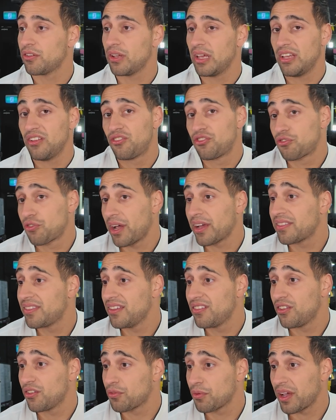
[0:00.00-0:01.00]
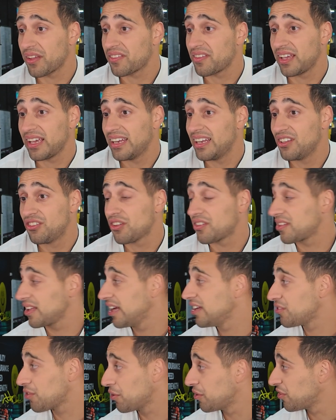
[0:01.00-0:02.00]
his strength is his wrestling and he just
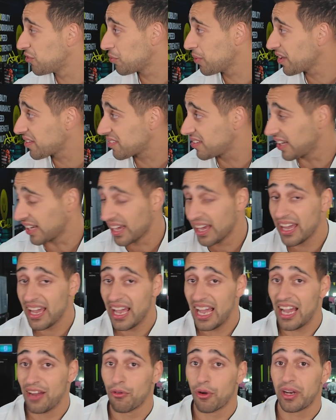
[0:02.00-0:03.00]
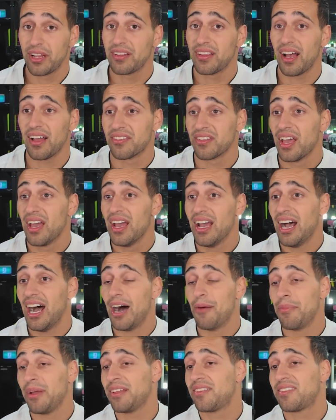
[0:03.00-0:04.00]
leans on his wrestling and what he does.
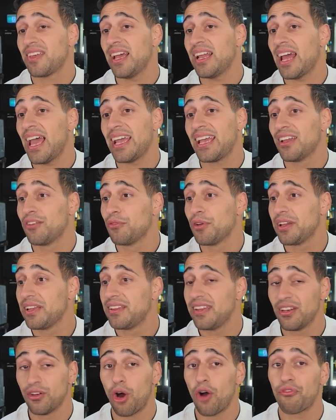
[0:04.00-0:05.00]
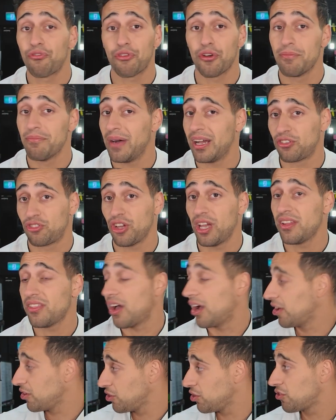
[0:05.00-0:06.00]
I mean, Sandhagen really didn't offer him much
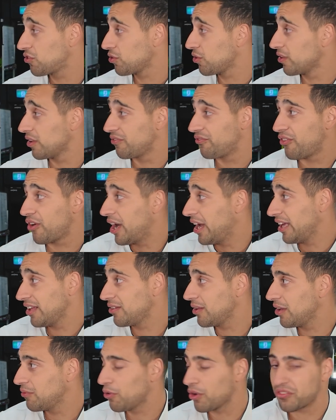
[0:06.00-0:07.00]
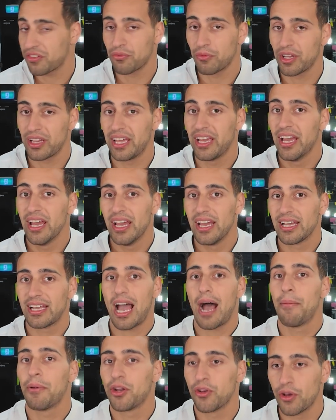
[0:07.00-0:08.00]
either. You saw the fight. He wasn't really
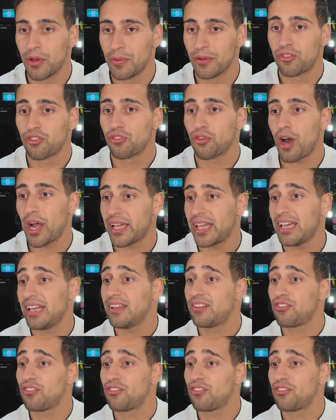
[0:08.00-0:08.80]
coming to him and striking.